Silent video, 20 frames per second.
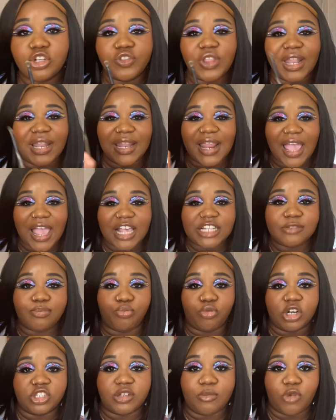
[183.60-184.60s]
the last
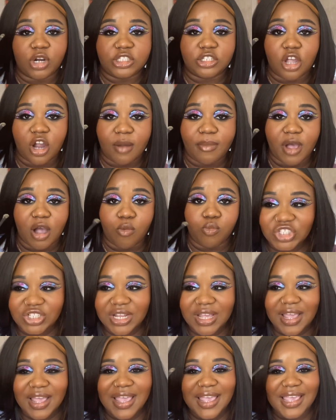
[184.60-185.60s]
brush I'm going to talk about
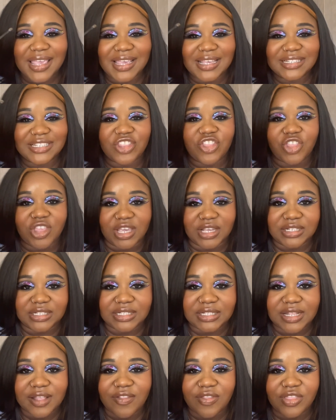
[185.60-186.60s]
is this.
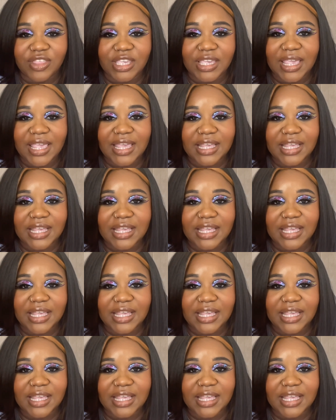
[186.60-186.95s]
These